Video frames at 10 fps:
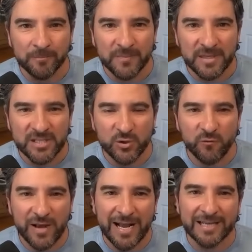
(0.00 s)
And so if
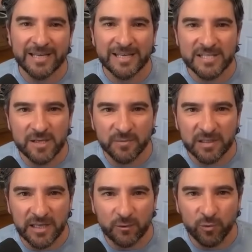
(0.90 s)
I can get something
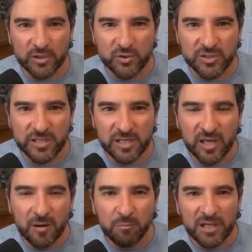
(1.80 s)
like Richardson
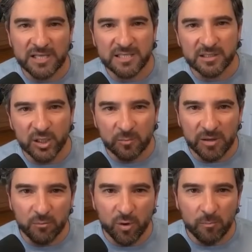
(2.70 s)
plus a little
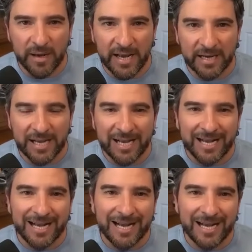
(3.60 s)
bit more back,
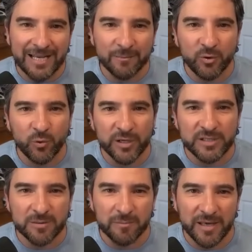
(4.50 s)
I am going
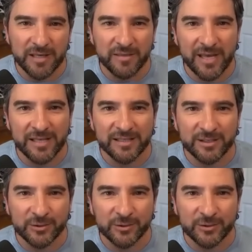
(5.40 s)
to make that deal.